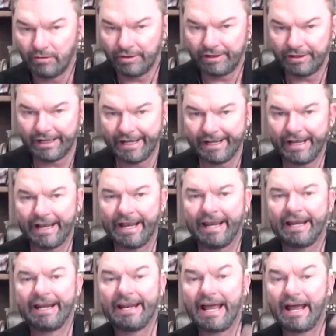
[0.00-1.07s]
It
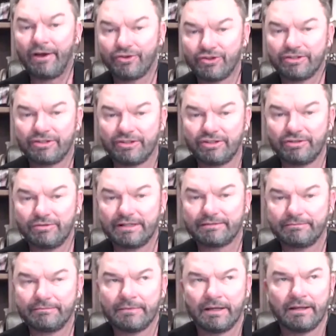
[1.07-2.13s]
allows you to do a
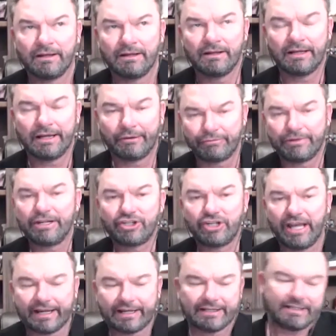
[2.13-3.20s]

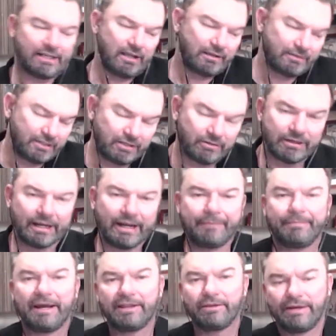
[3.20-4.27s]
recheck and say, oh, and
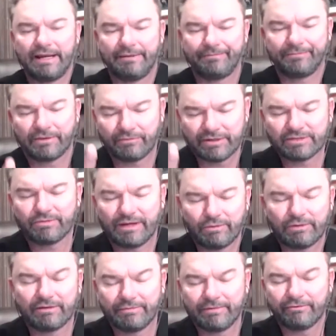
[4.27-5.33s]
by the way, the reason why you
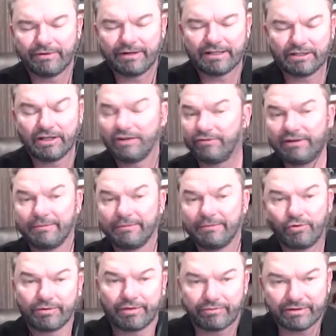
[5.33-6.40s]
want to read it, you can read it
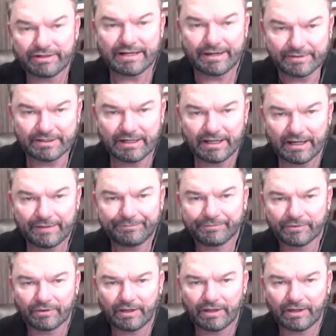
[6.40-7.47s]
more than 3 times a day.
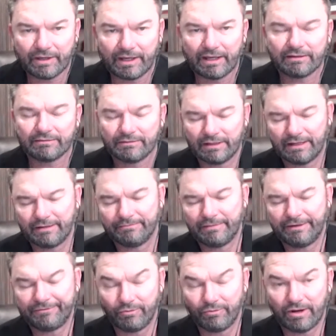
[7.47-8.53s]
Okay.
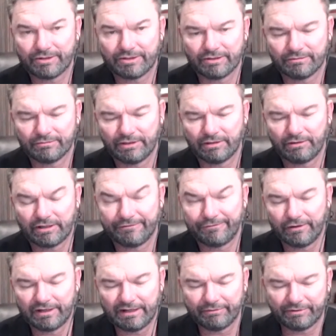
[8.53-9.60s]
If you want to, you can fall
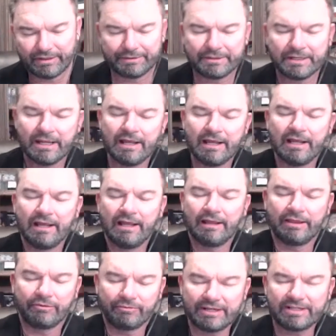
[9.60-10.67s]
in love with it.
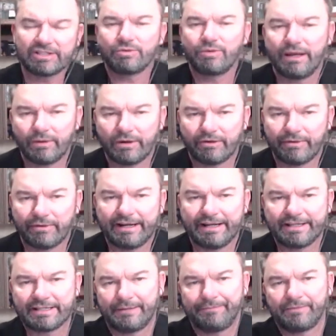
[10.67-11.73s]
The reasons why I want to read it is
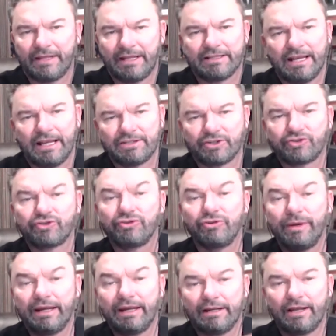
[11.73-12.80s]
it's a
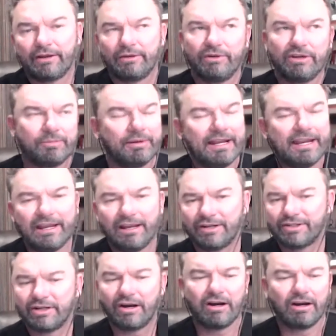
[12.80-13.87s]
truing. Like when you're playing a
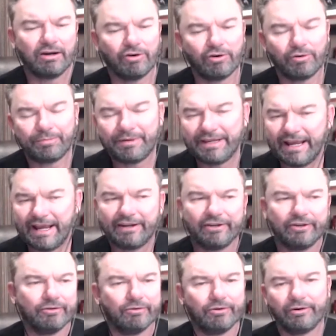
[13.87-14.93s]
guitar or
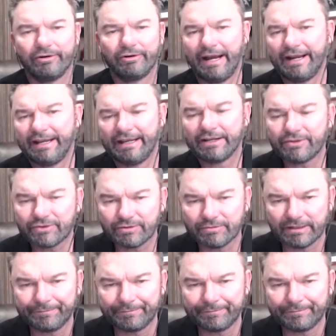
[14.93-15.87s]
piano or any instrument,